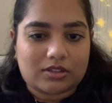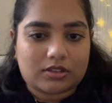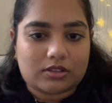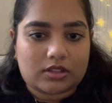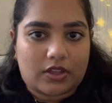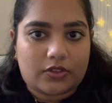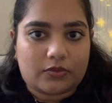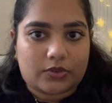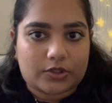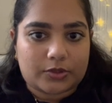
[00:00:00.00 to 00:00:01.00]
not the
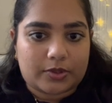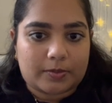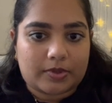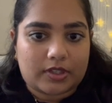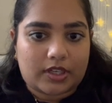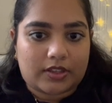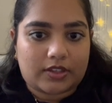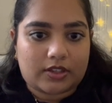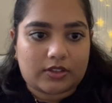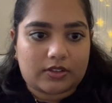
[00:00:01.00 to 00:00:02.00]
first week, but I
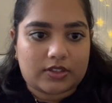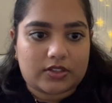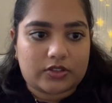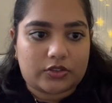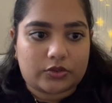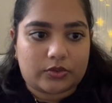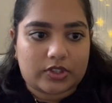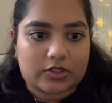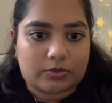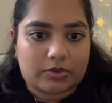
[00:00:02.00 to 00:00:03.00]
think this is due
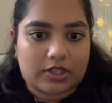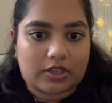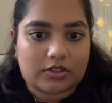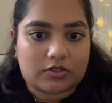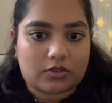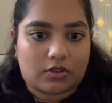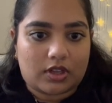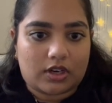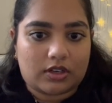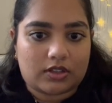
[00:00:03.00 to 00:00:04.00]
this week. So
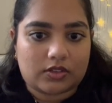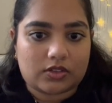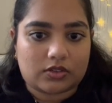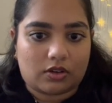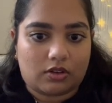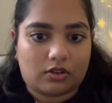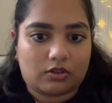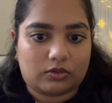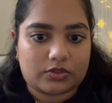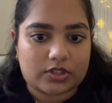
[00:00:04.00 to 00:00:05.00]
then this is
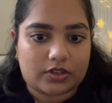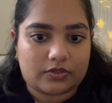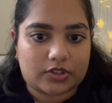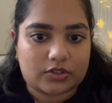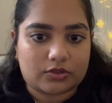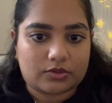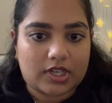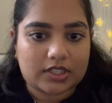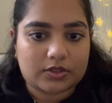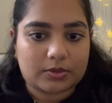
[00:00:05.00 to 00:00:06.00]
all stuff that's due
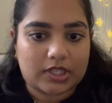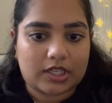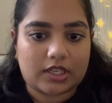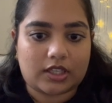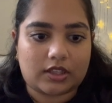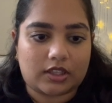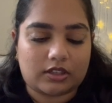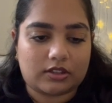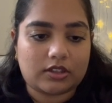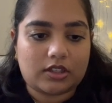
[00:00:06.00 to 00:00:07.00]
next week, and
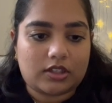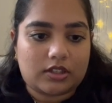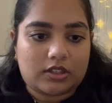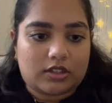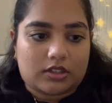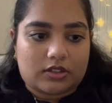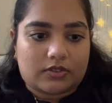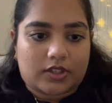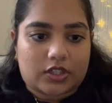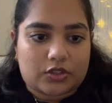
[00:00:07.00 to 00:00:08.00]
then
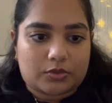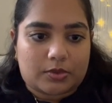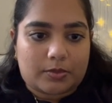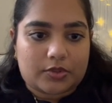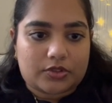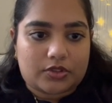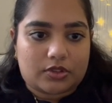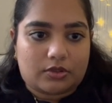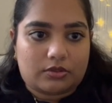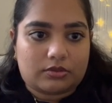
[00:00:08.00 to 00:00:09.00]
I can just remember.
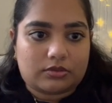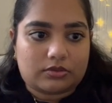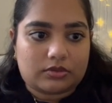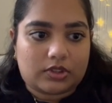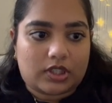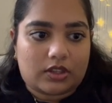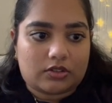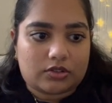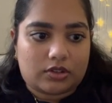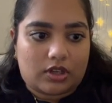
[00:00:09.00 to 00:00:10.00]
So yeah,
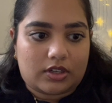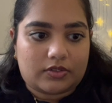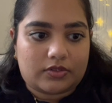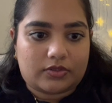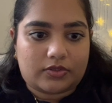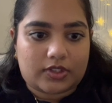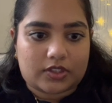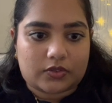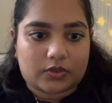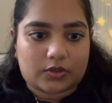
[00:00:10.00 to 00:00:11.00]
there's a lot of
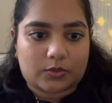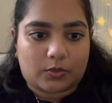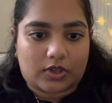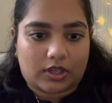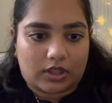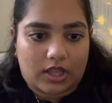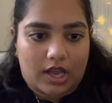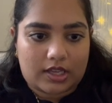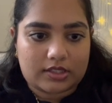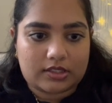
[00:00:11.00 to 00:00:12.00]
things for this one
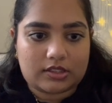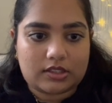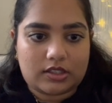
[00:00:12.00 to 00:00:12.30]
class,